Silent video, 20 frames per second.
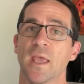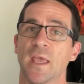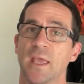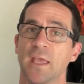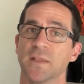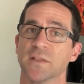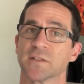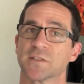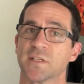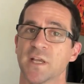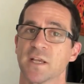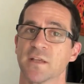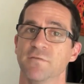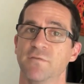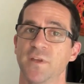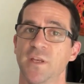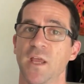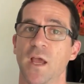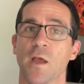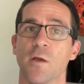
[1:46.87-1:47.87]
In the second
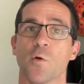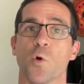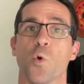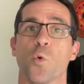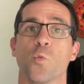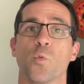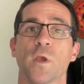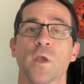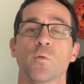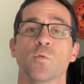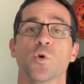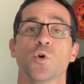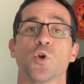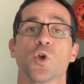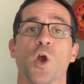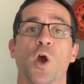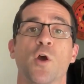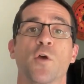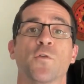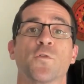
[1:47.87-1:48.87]
video, we will
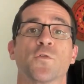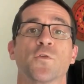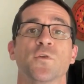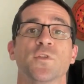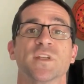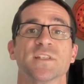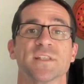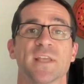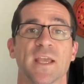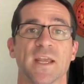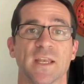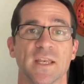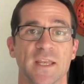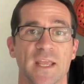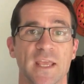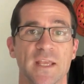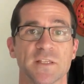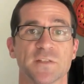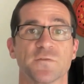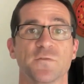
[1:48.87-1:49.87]
go through the
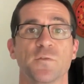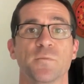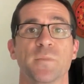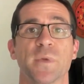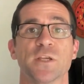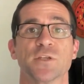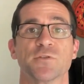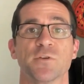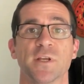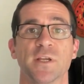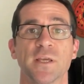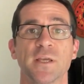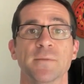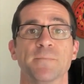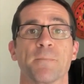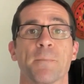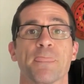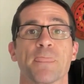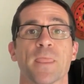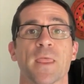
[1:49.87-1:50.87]
techniques for measuring it
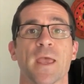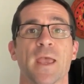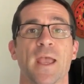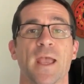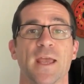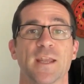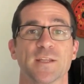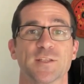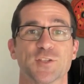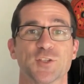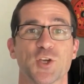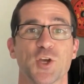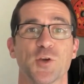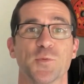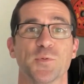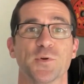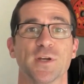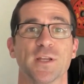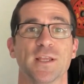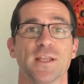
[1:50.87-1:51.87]
and
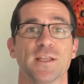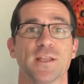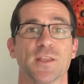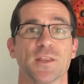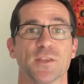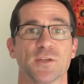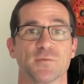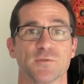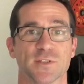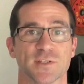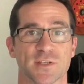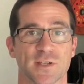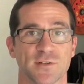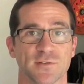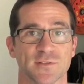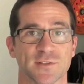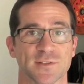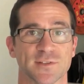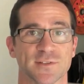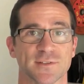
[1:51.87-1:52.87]
interpreting the
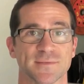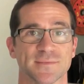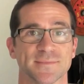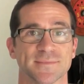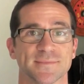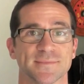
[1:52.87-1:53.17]
results.